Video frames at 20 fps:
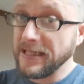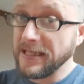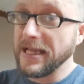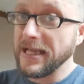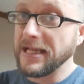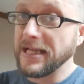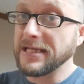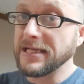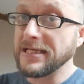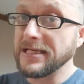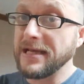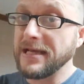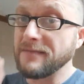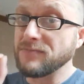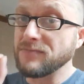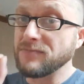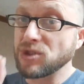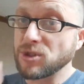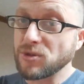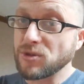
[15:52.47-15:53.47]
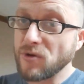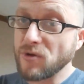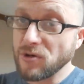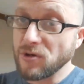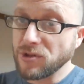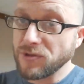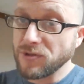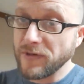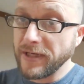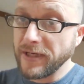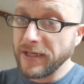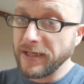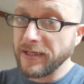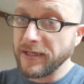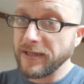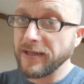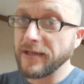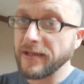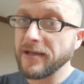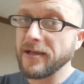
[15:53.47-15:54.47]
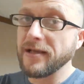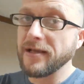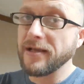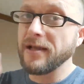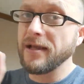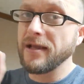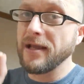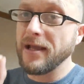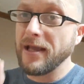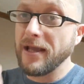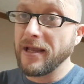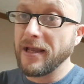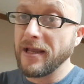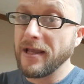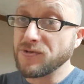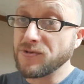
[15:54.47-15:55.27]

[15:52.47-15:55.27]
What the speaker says: It condemns strong drink and